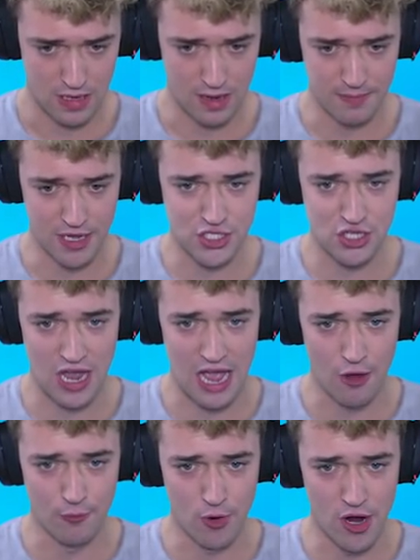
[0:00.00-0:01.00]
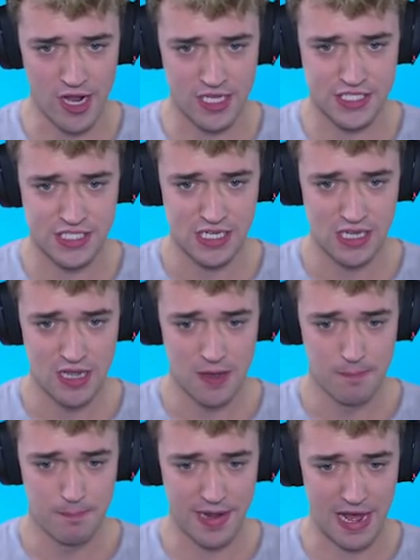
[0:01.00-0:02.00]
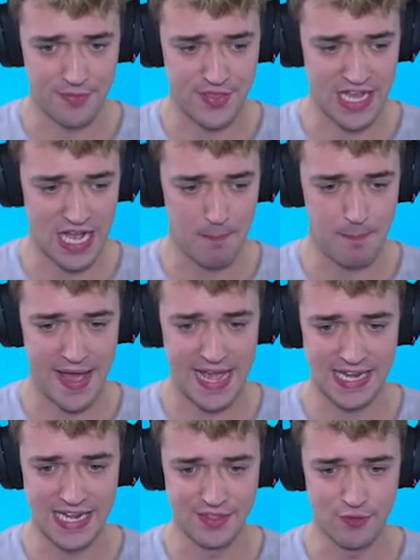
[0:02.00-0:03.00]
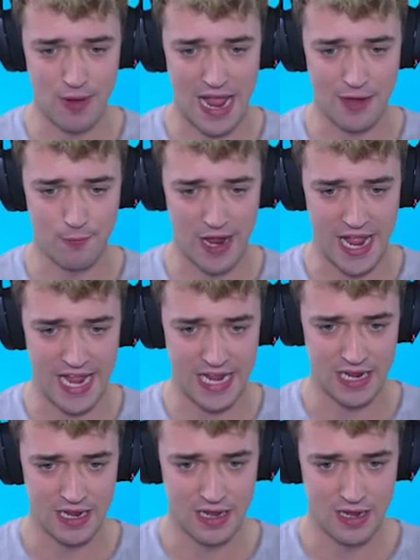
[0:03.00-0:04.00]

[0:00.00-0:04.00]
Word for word: I'm not sure how it works, but I think I'm pedaling the right way.